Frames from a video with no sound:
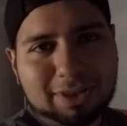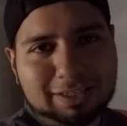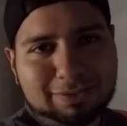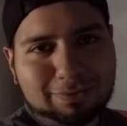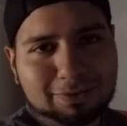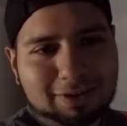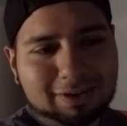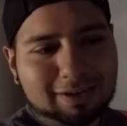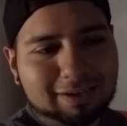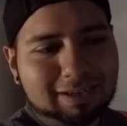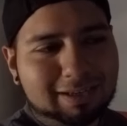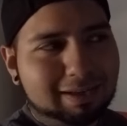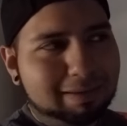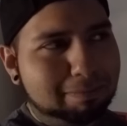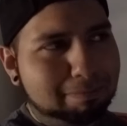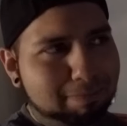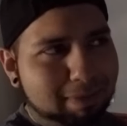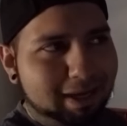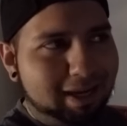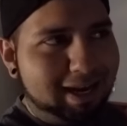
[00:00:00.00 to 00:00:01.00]
this vlog
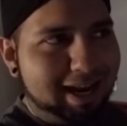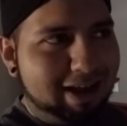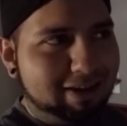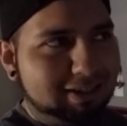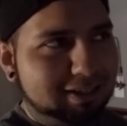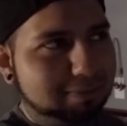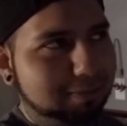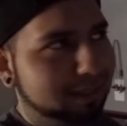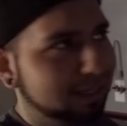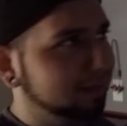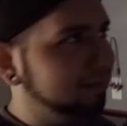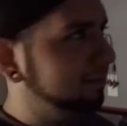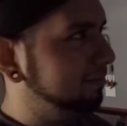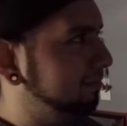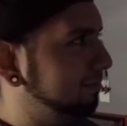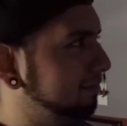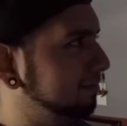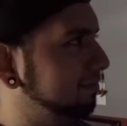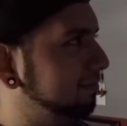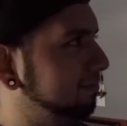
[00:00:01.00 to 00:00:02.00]
Big Announcement.
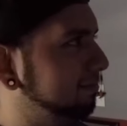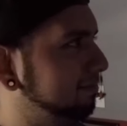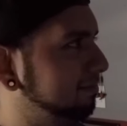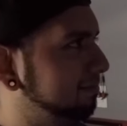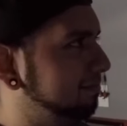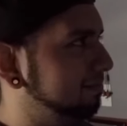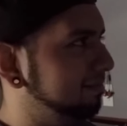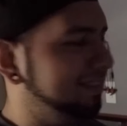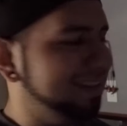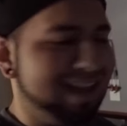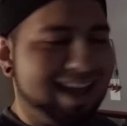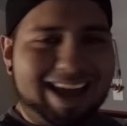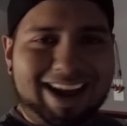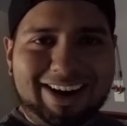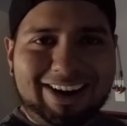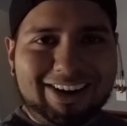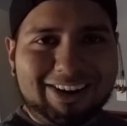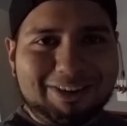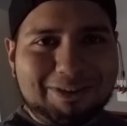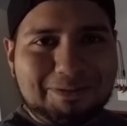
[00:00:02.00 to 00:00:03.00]
I
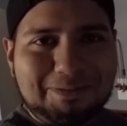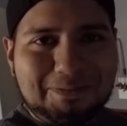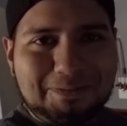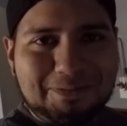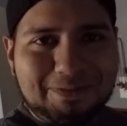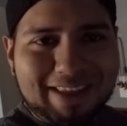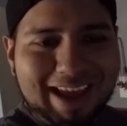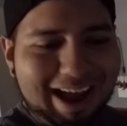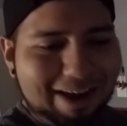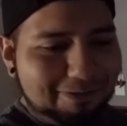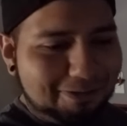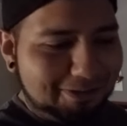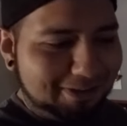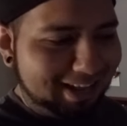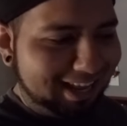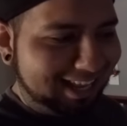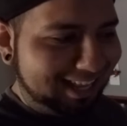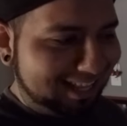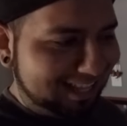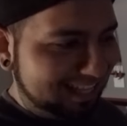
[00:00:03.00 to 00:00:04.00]
don't know. I feel
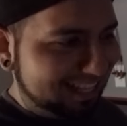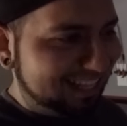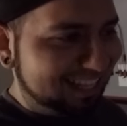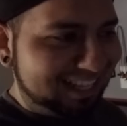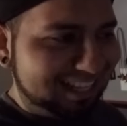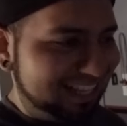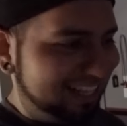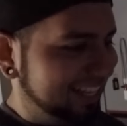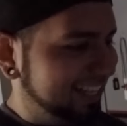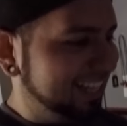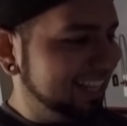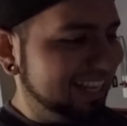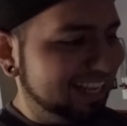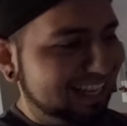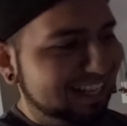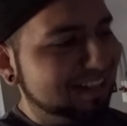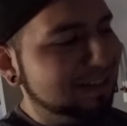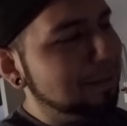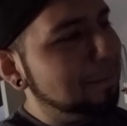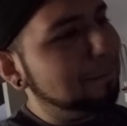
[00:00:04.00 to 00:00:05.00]
like
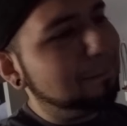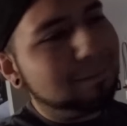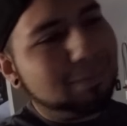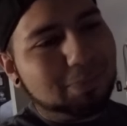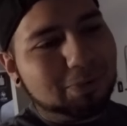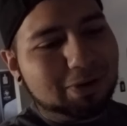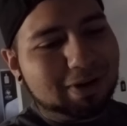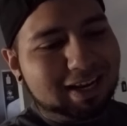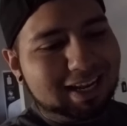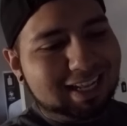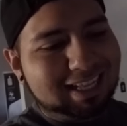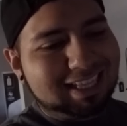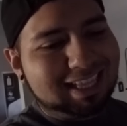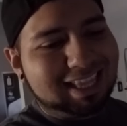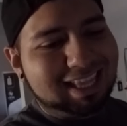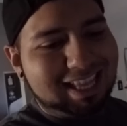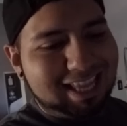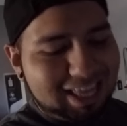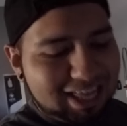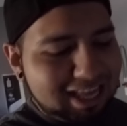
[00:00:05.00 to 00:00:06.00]
we're gonna get
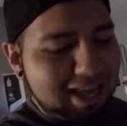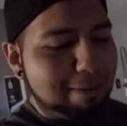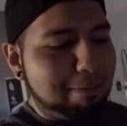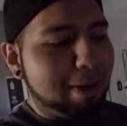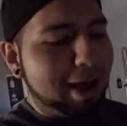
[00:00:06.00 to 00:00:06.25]
shit